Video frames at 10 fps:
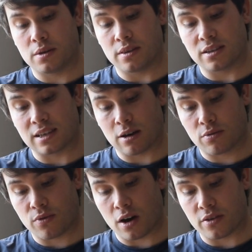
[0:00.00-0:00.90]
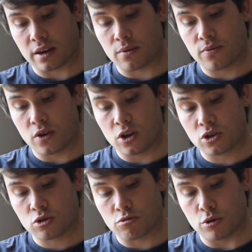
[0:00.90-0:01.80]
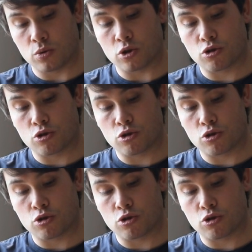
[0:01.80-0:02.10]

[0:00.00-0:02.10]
in the South Farthing first grew the